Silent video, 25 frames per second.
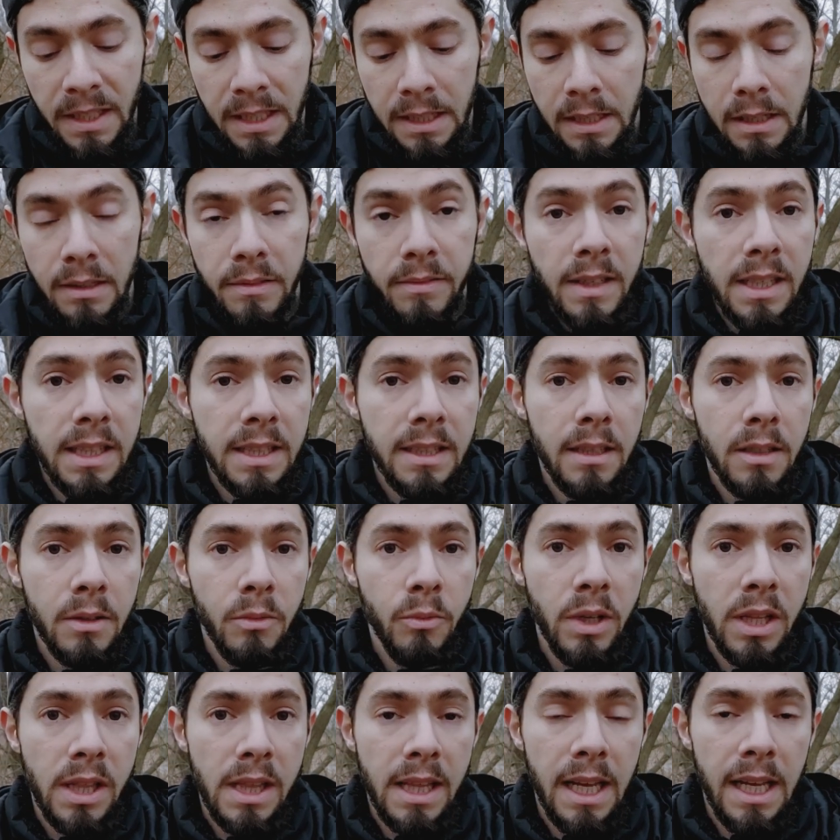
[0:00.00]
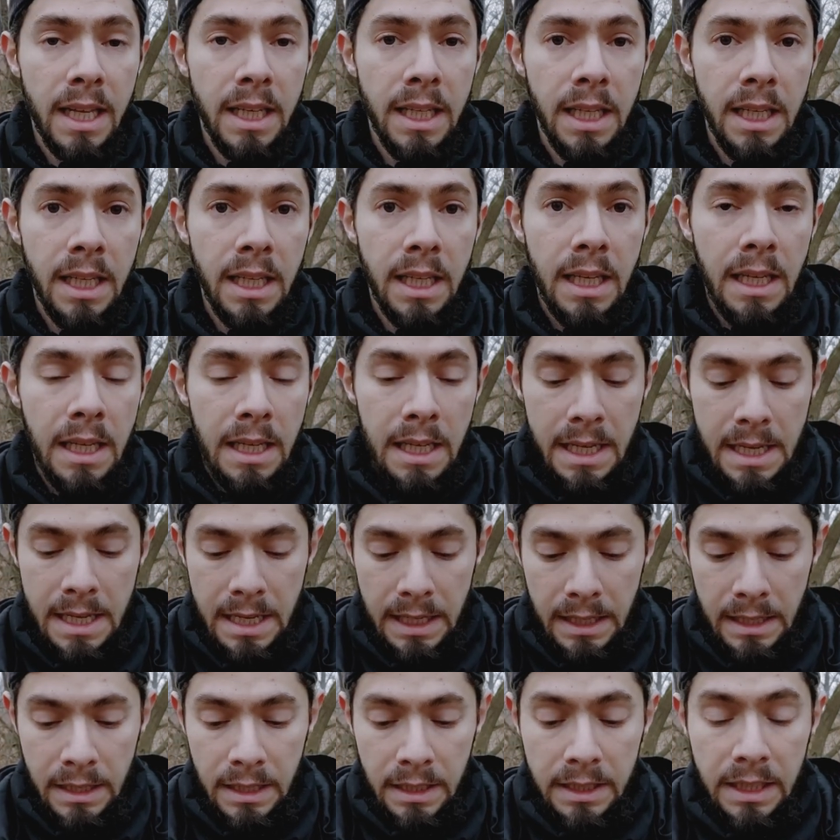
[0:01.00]
uh, filter with any
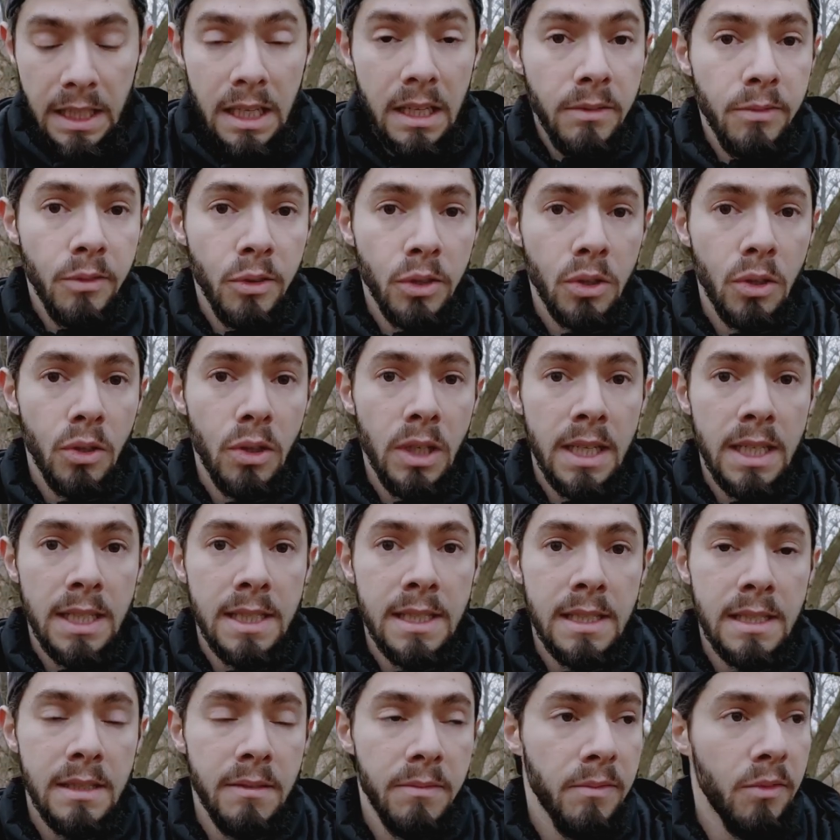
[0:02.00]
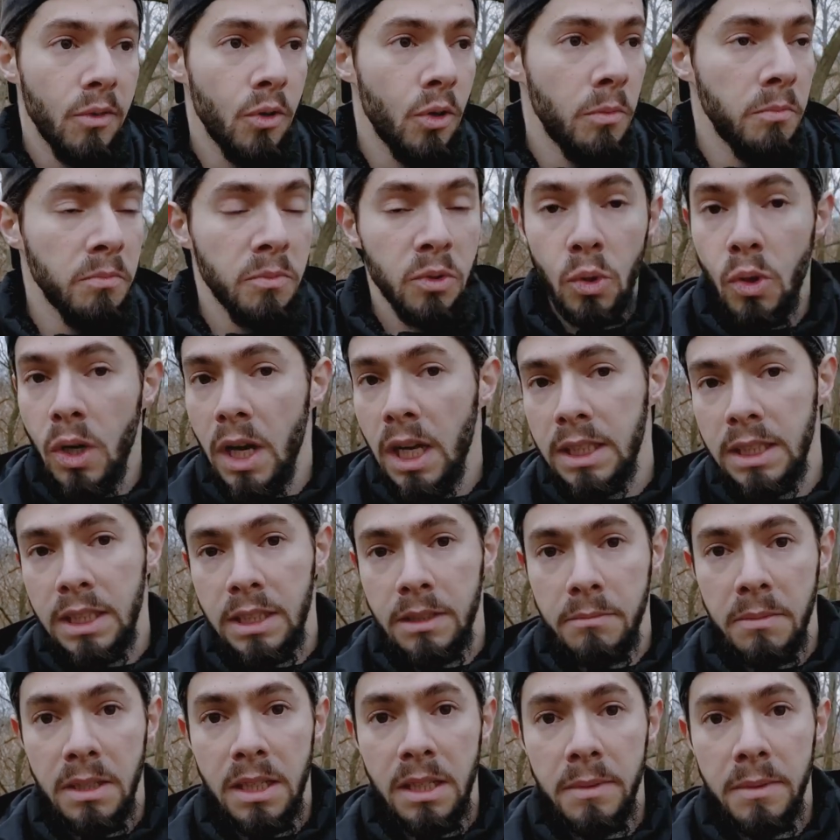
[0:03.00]
uh, telephoto lens from
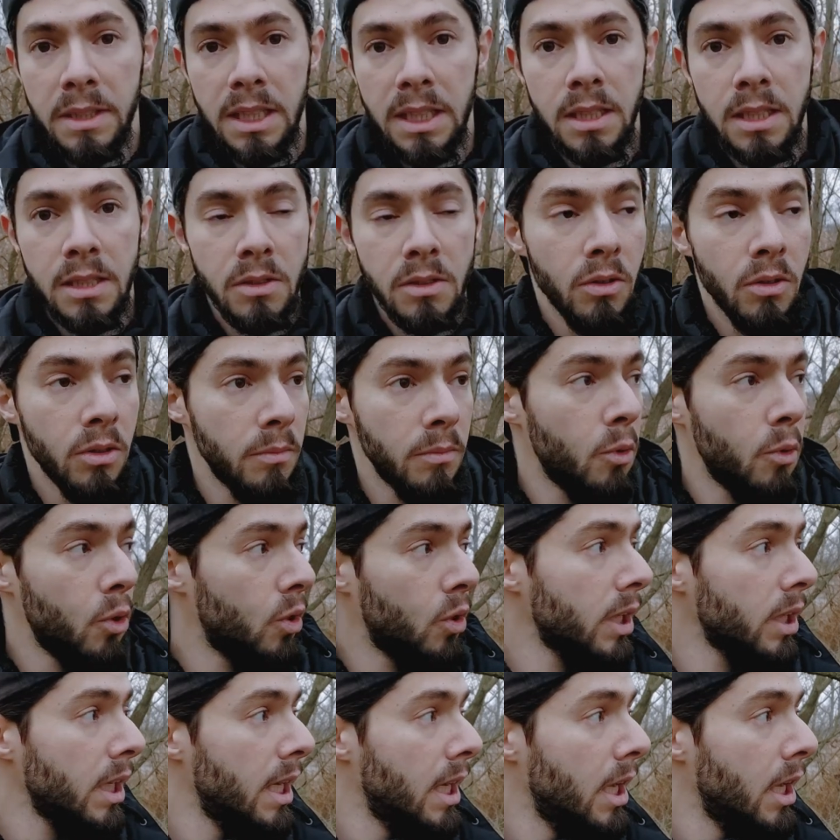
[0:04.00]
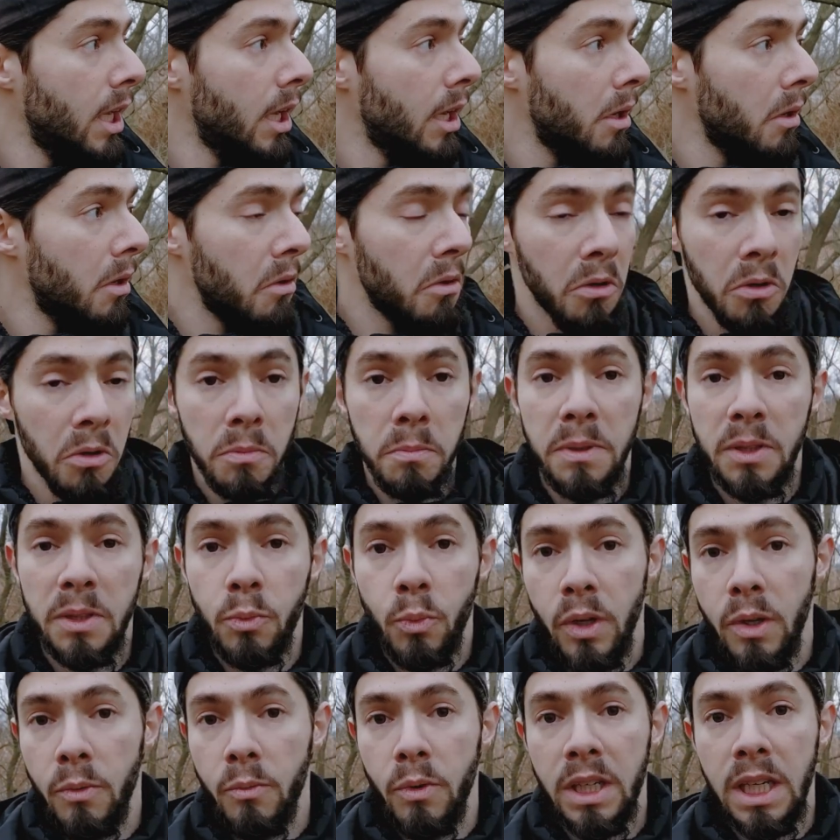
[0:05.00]
200 millimeters or more or
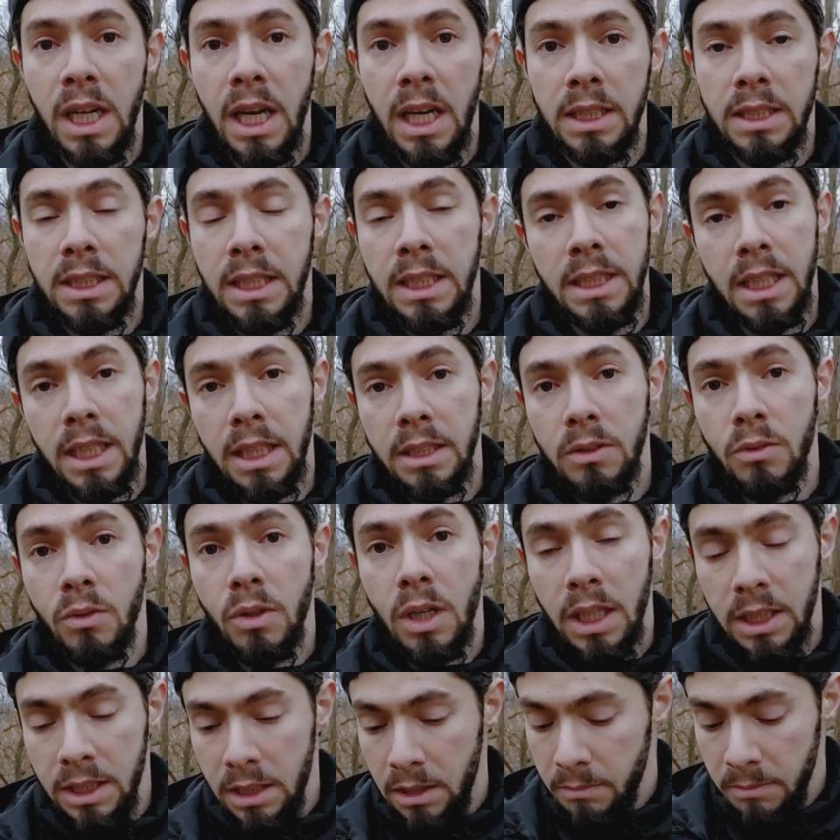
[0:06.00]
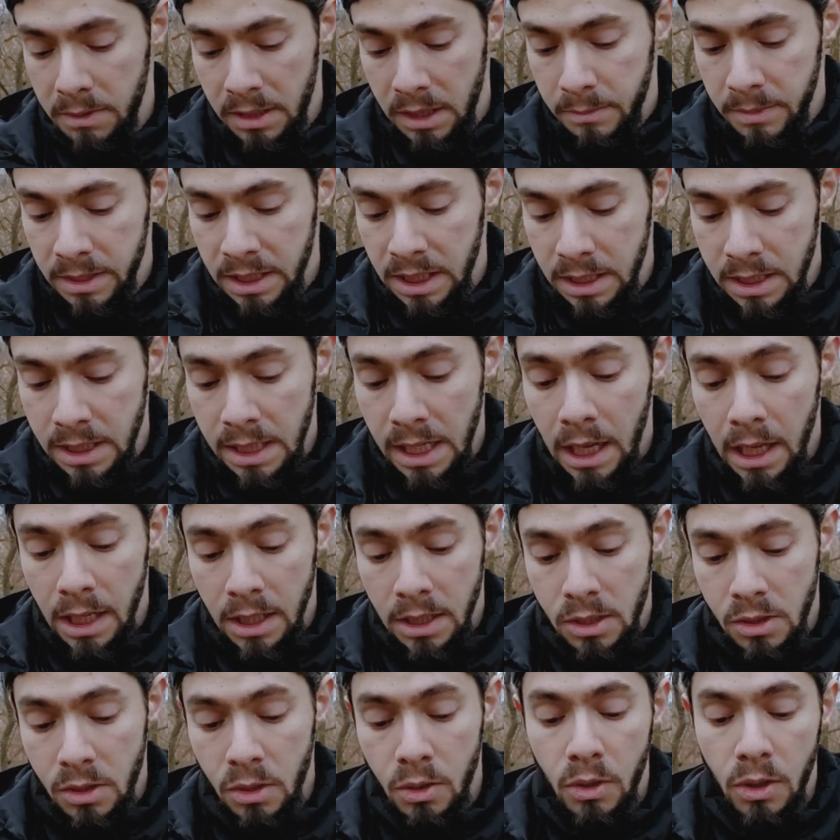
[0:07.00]
between 100 and 200 millimeters
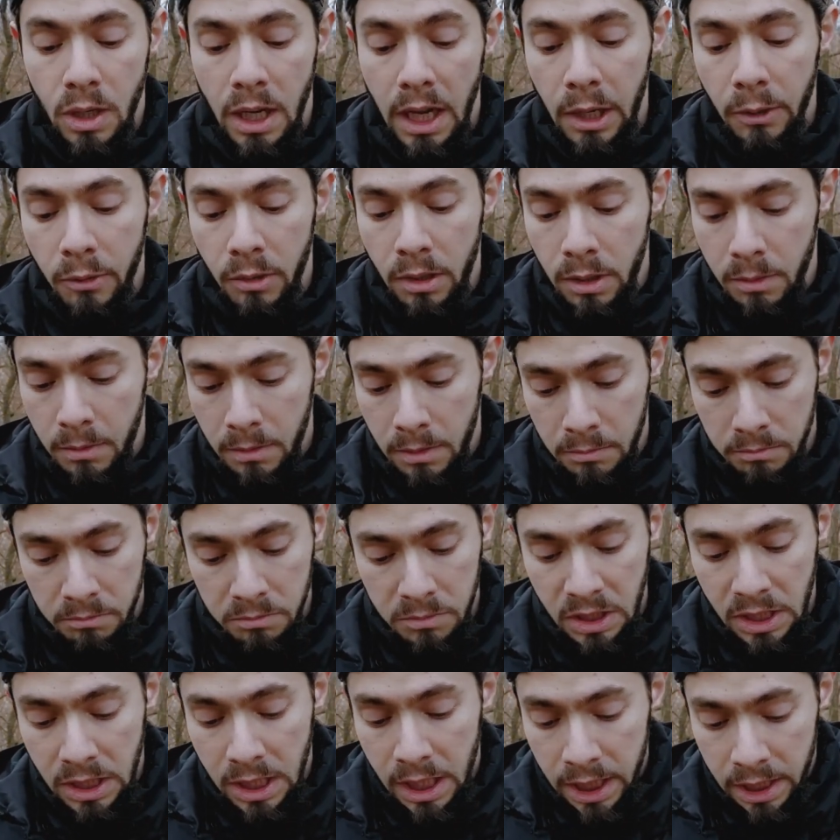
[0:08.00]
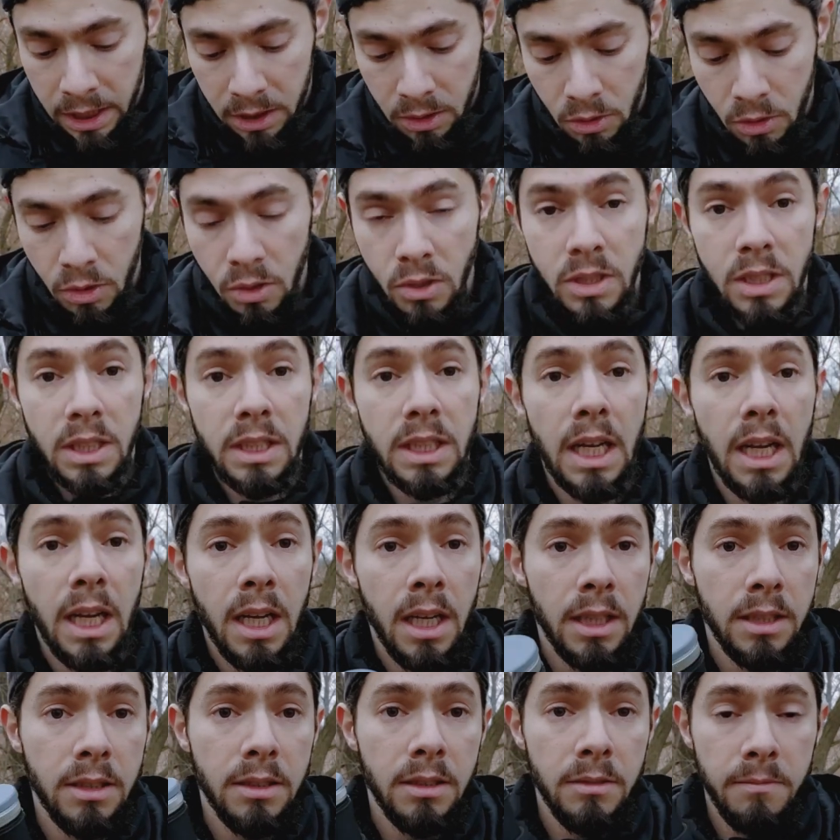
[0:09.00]
so I will try to use it
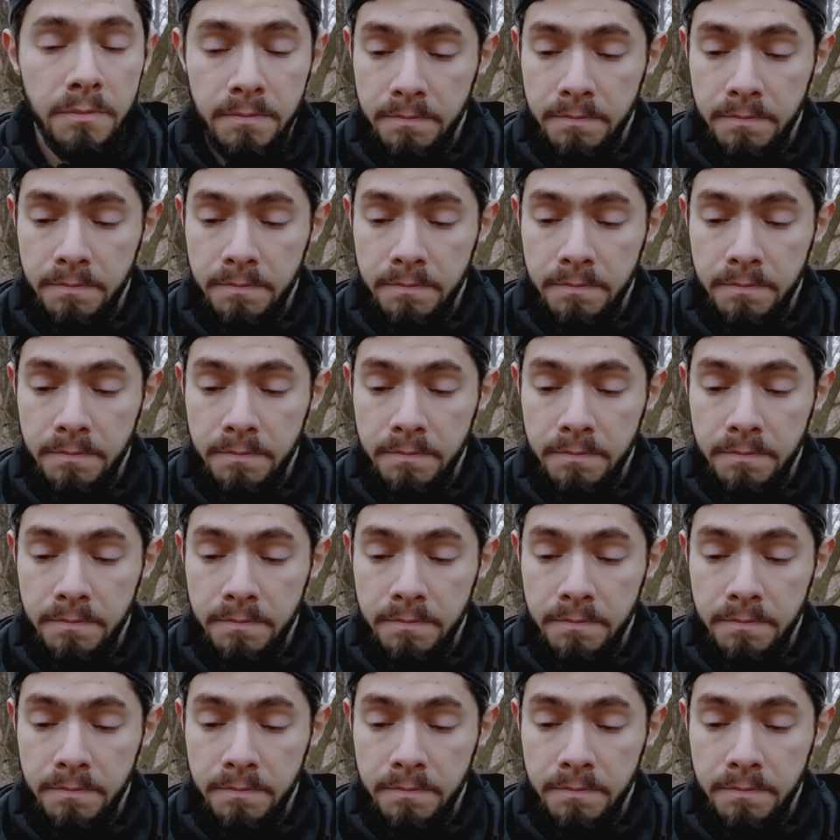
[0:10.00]
at